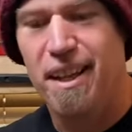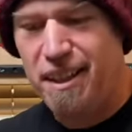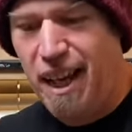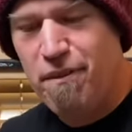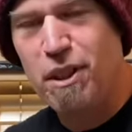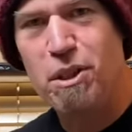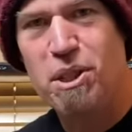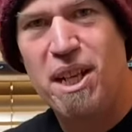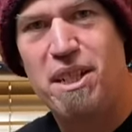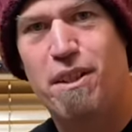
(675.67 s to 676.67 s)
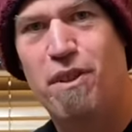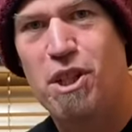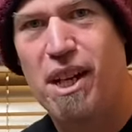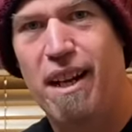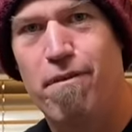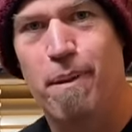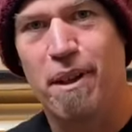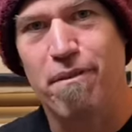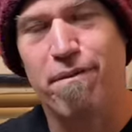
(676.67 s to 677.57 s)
Gave a good sense of achievement and